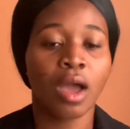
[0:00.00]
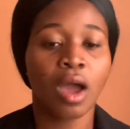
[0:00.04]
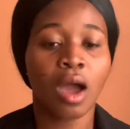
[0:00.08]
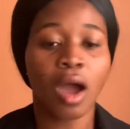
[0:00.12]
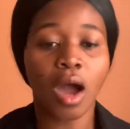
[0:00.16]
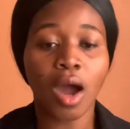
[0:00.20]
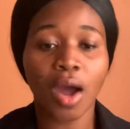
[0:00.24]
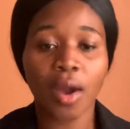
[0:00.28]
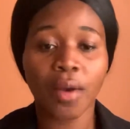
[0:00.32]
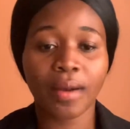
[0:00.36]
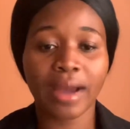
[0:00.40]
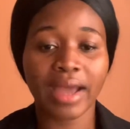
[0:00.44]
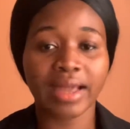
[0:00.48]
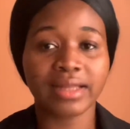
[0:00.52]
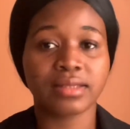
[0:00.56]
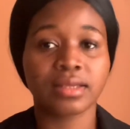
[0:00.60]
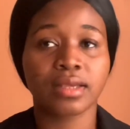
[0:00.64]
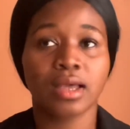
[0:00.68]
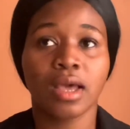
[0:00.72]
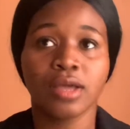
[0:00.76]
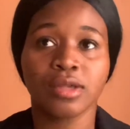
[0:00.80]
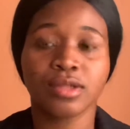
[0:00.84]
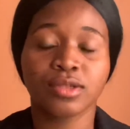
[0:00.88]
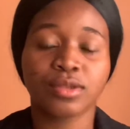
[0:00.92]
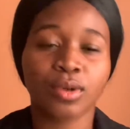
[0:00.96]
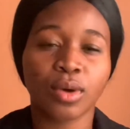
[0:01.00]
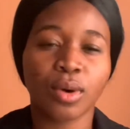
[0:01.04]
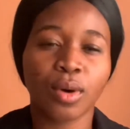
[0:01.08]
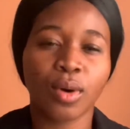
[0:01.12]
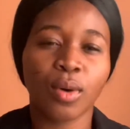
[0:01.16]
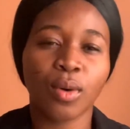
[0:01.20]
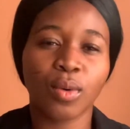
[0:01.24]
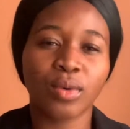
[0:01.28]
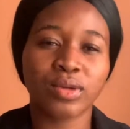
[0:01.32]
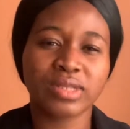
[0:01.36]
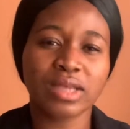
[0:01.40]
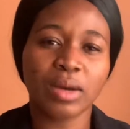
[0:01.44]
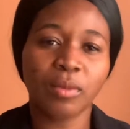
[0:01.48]
All right,
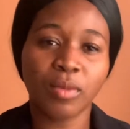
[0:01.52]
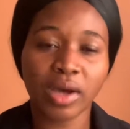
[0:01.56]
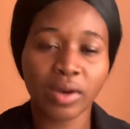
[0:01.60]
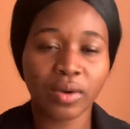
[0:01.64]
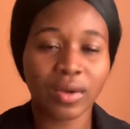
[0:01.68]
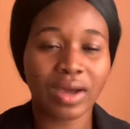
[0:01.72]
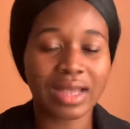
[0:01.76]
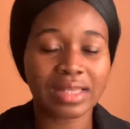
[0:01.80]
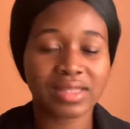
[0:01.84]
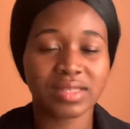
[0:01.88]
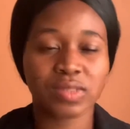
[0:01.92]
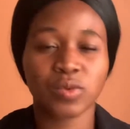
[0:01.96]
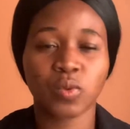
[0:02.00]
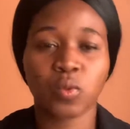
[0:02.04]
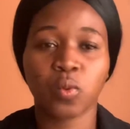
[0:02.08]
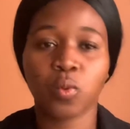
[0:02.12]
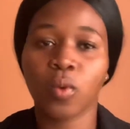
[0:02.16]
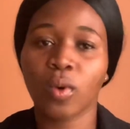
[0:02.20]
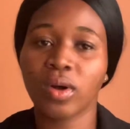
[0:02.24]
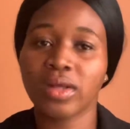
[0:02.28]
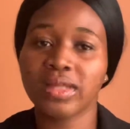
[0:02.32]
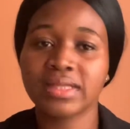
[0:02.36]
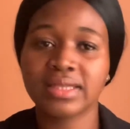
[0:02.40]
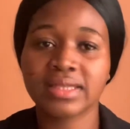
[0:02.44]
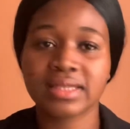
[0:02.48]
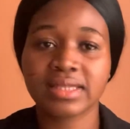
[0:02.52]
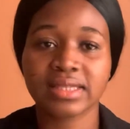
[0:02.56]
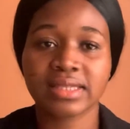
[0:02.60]
so someone asks, what